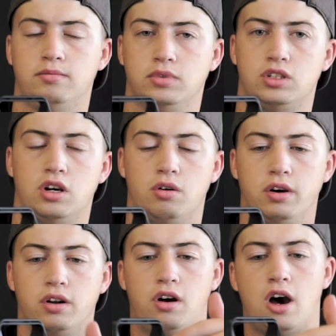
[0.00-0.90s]
So
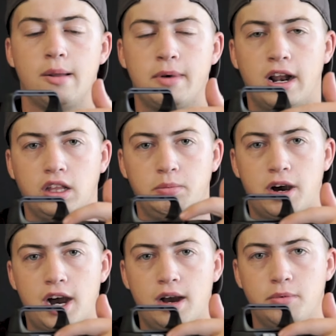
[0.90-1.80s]
it'll automatically
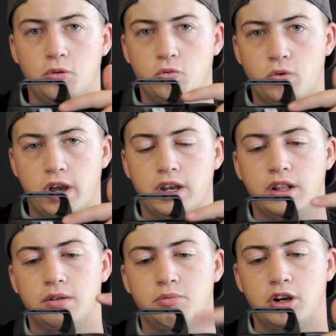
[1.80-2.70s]
pop when
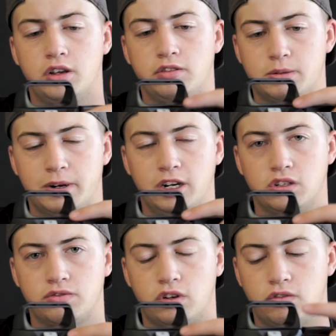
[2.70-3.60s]
the sprayer
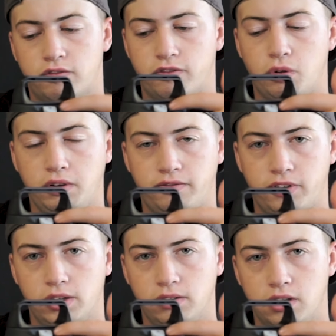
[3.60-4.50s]
is fully
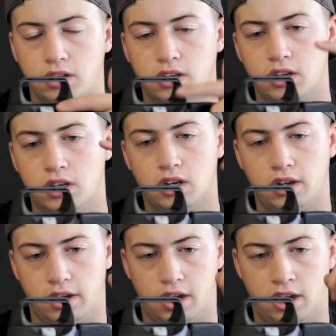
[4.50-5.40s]
filled.
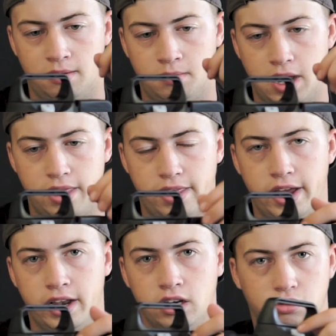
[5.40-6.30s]
And
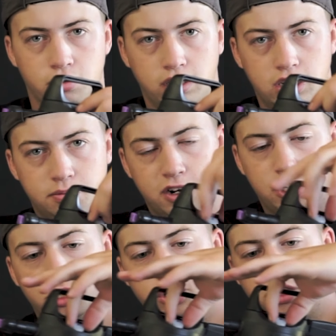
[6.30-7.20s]
then to release
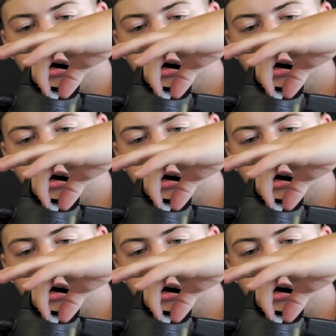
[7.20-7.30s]
pressure, you